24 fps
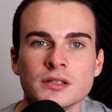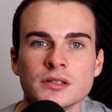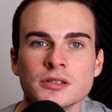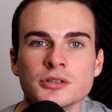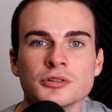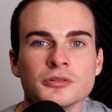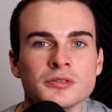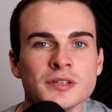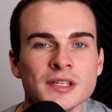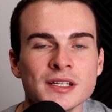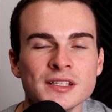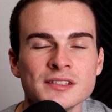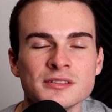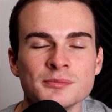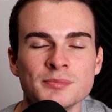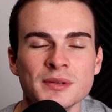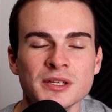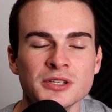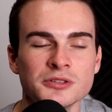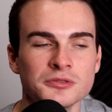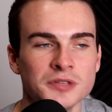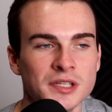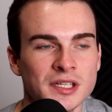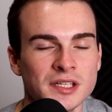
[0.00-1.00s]
You need to be
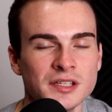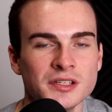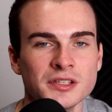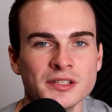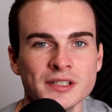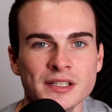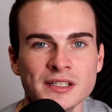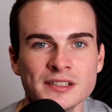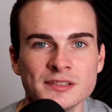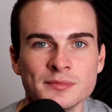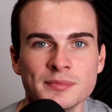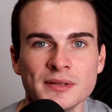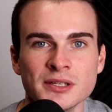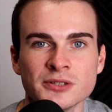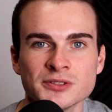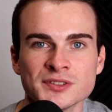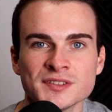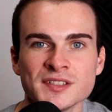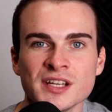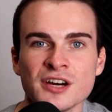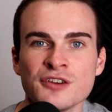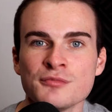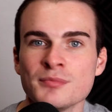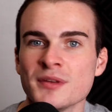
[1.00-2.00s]
unique, you need to be
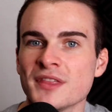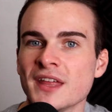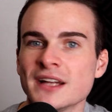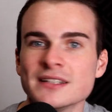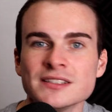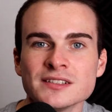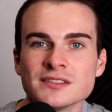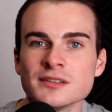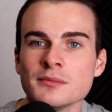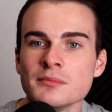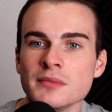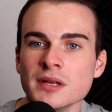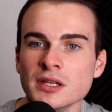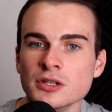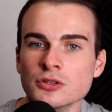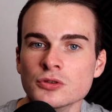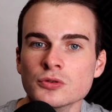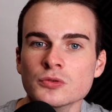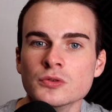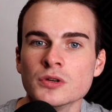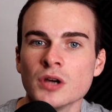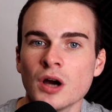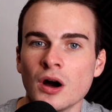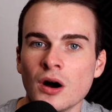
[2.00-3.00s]
yourself, but that doesn't mean
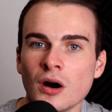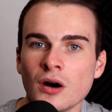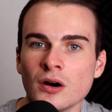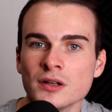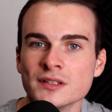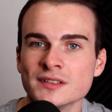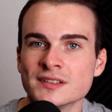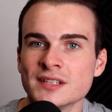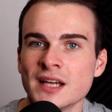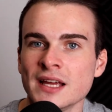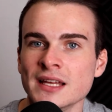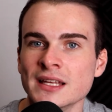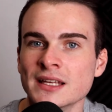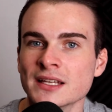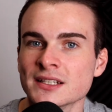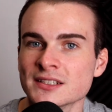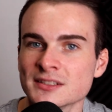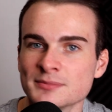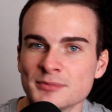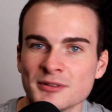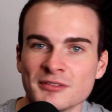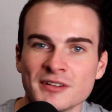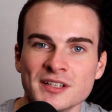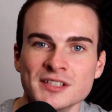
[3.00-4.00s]
you can't take
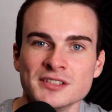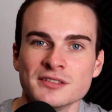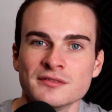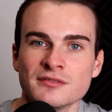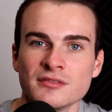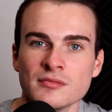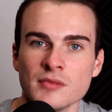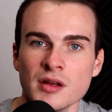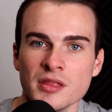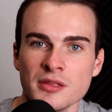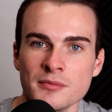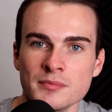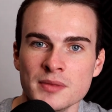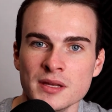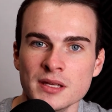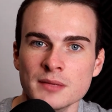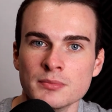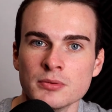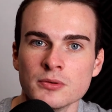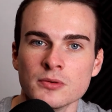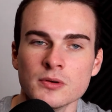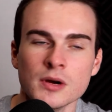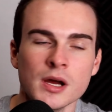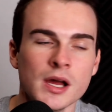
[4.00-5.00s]
inspiration from other
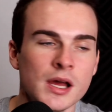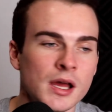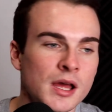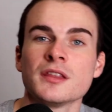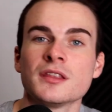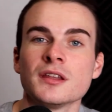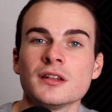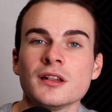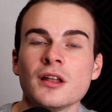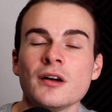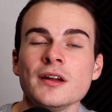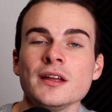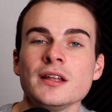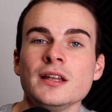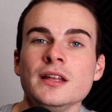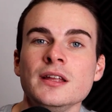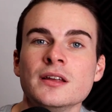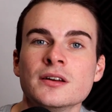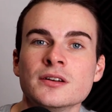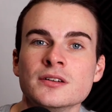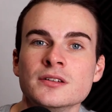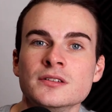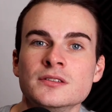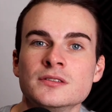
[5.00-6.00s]
people. The
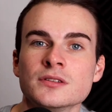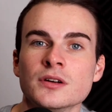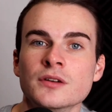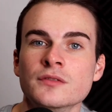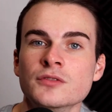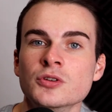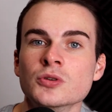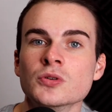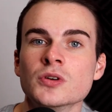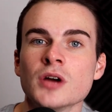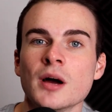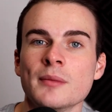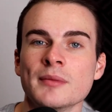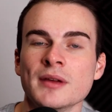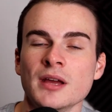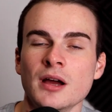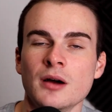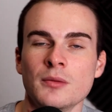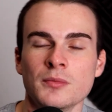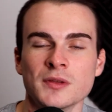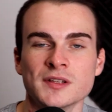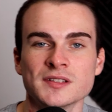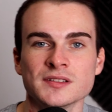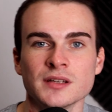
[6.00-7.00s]
likelihood of you coming
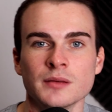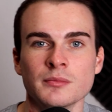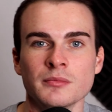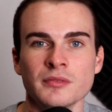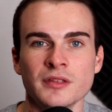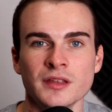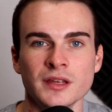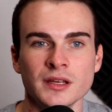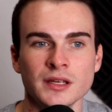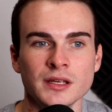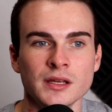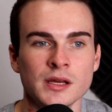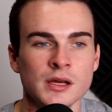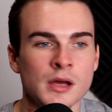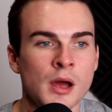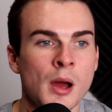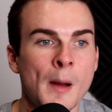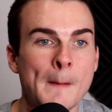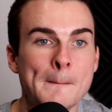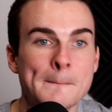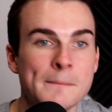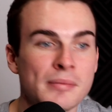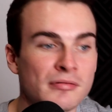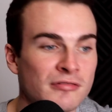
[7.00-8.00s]
up with something
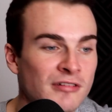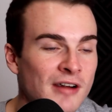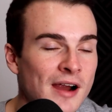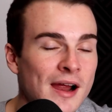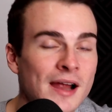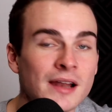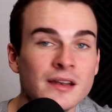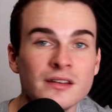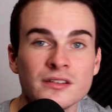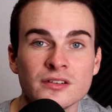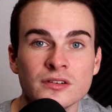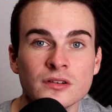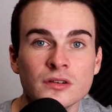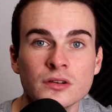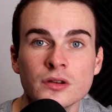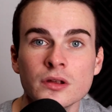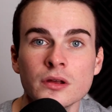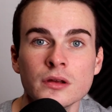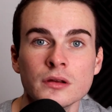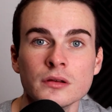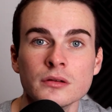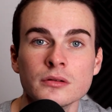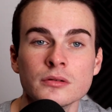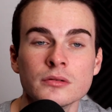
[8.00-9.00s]
brand
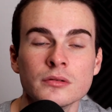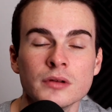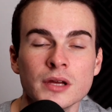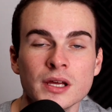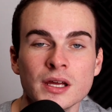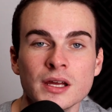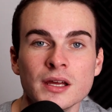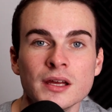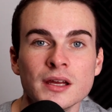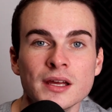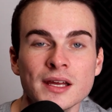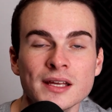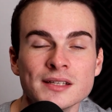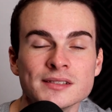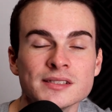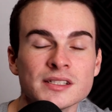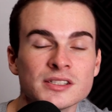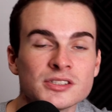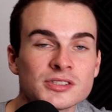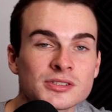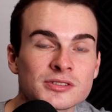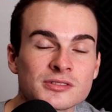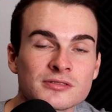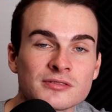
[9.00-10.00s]
new is
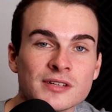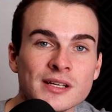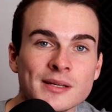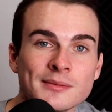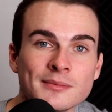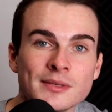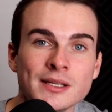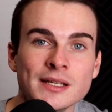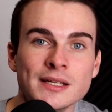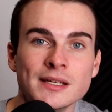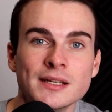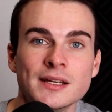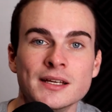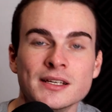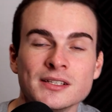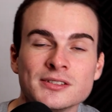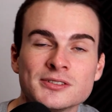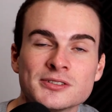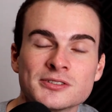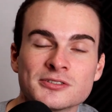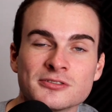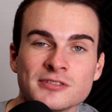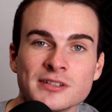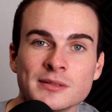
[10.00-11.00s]
extremely,
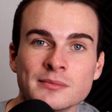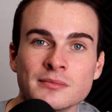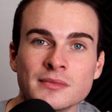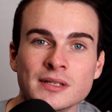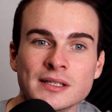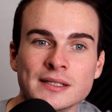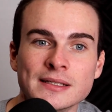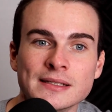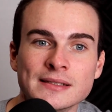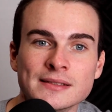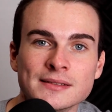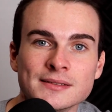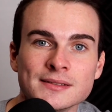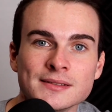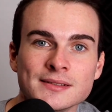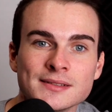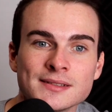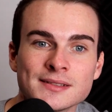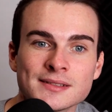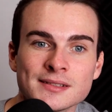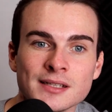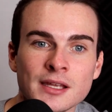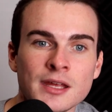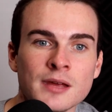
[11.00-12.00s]
extremely
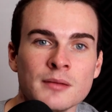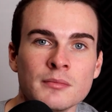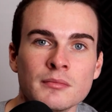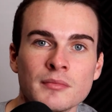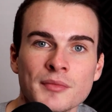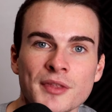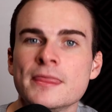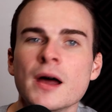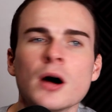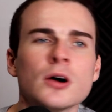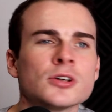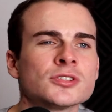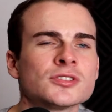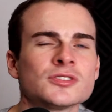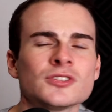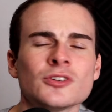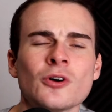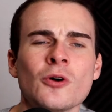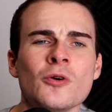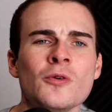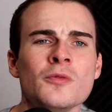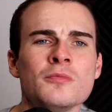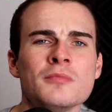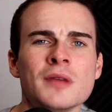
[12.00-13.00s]
slim. There are
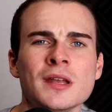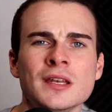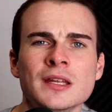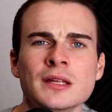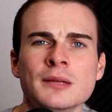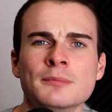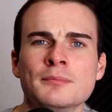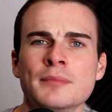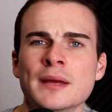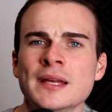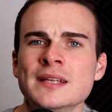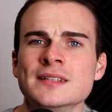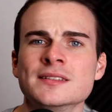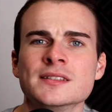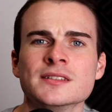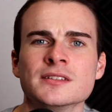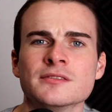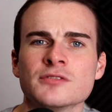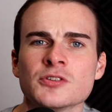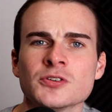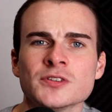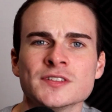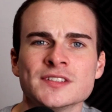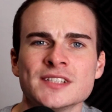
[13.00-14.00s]
so many pieces
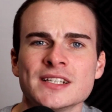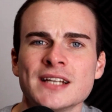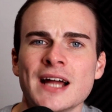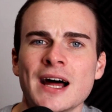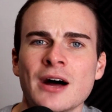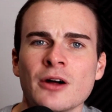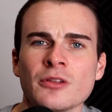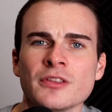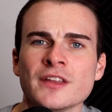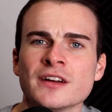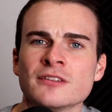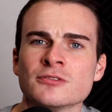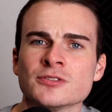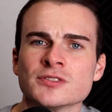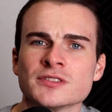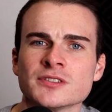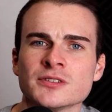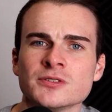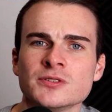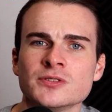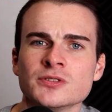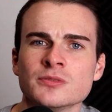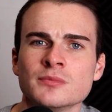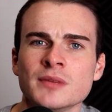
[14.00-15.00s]
of content out there on
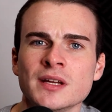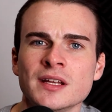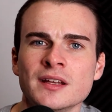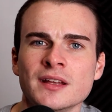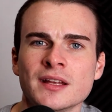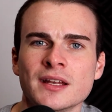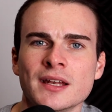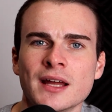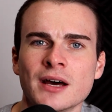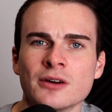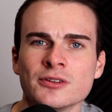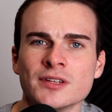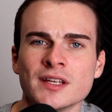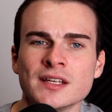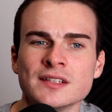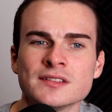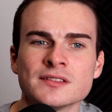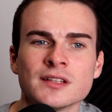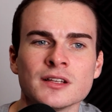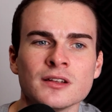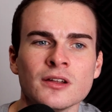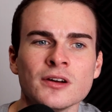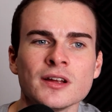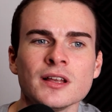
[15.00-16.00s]
social media nowadays.
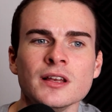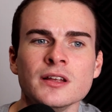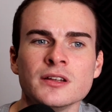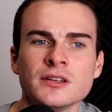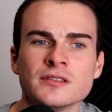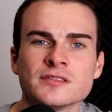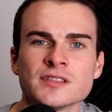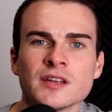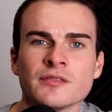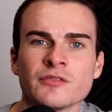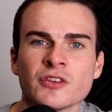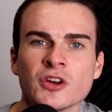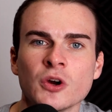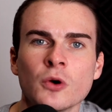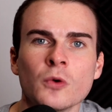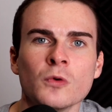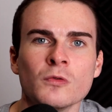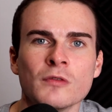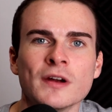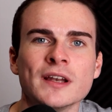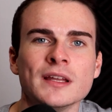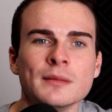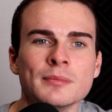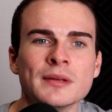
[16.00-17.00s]
The likelihood of something
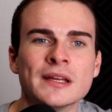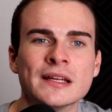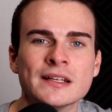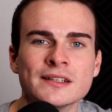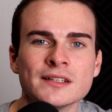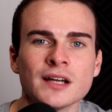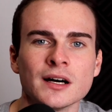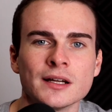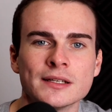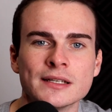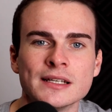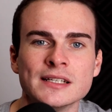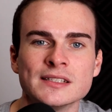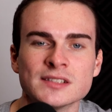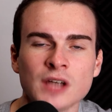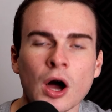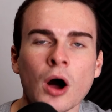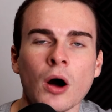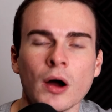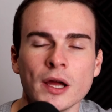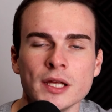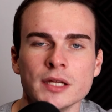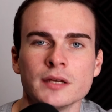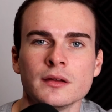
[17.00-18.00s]
already being done is
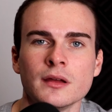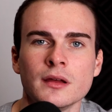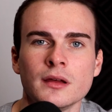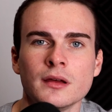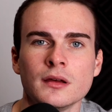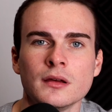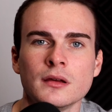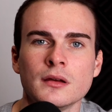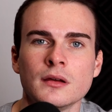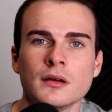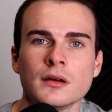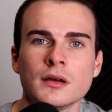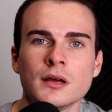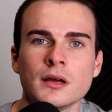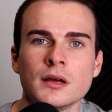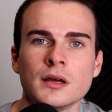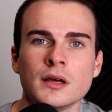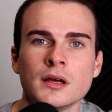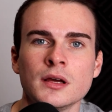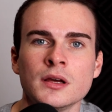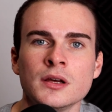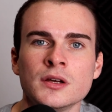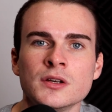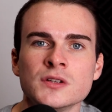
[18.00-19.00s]
high.
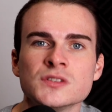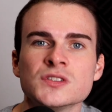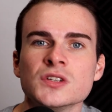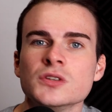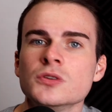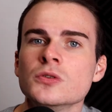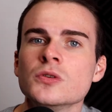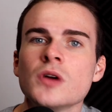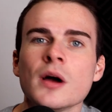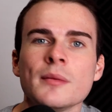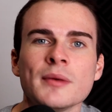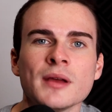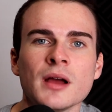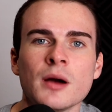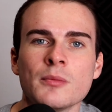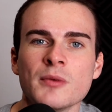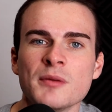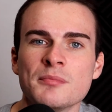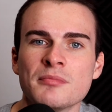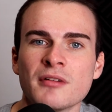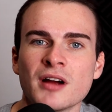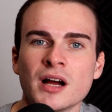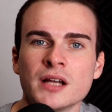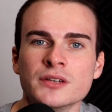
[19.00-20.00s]
So you coming up
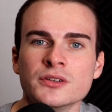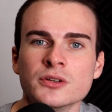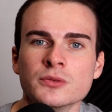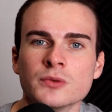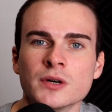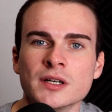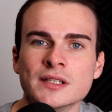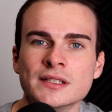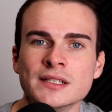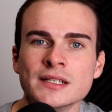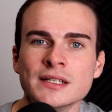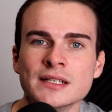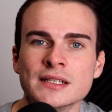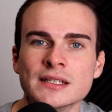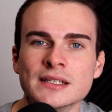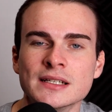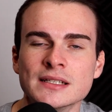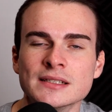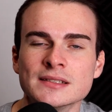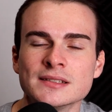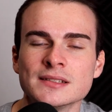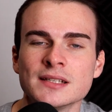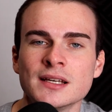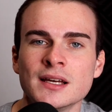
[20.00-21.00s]
with brand new
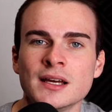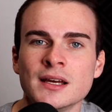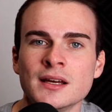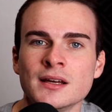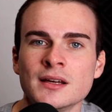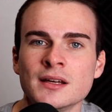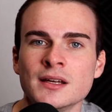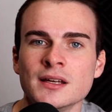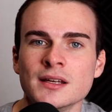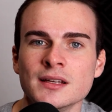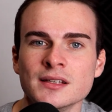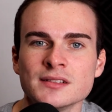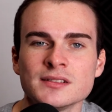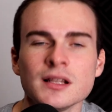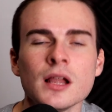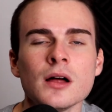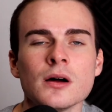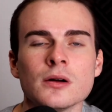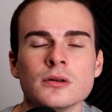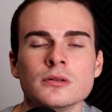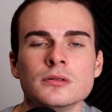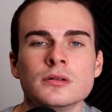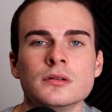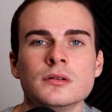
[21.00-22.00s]
ideas is
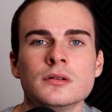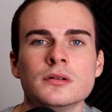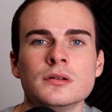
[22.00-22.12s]
low.